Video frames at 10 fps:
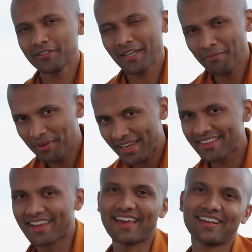
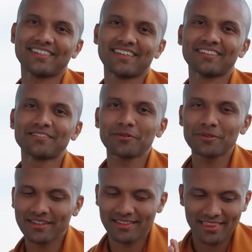complete that action so
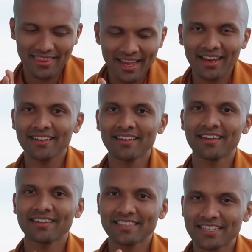that that
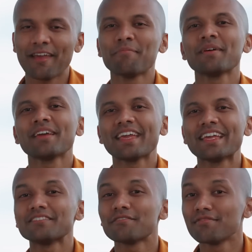step
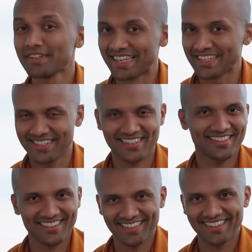is finished,
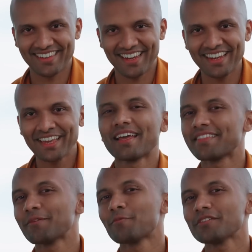right?
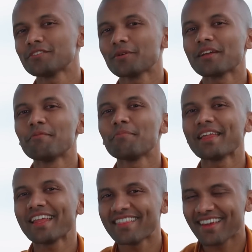And then once you
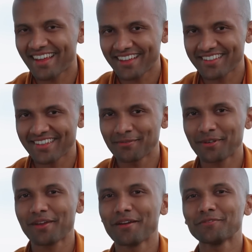complete that action,
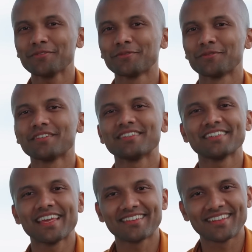what do you have to do?
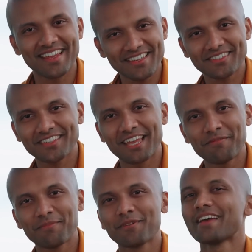Take the next
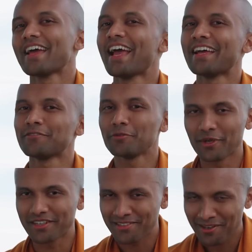step and
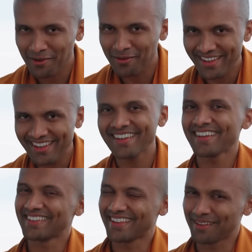do it slowly,
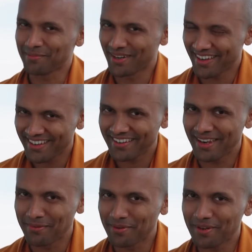
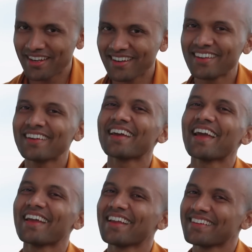deliberately,
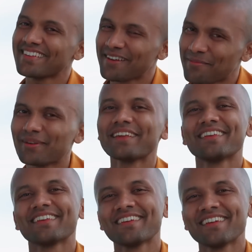and
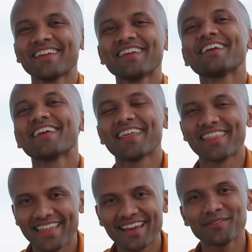completely.
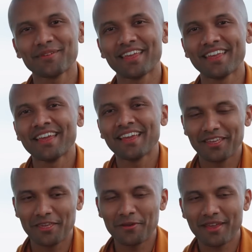In that way,
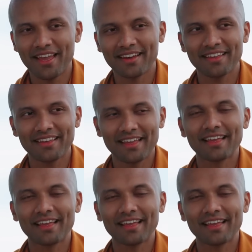you can